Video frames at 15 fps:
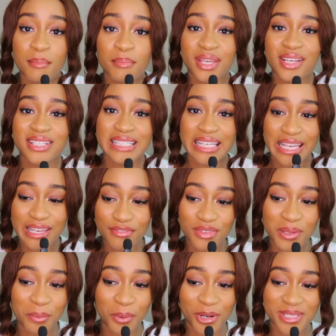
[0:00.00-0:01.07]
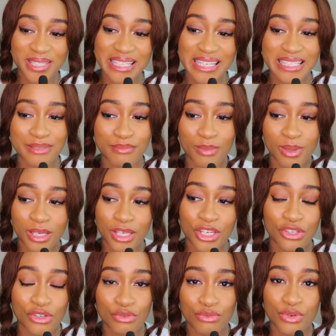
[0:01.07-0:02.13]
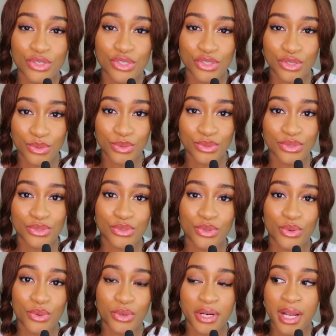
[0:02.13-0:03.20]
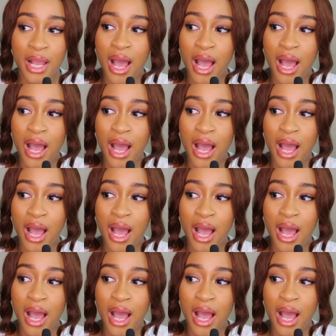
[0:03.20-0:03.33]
because if the person is making you reduce your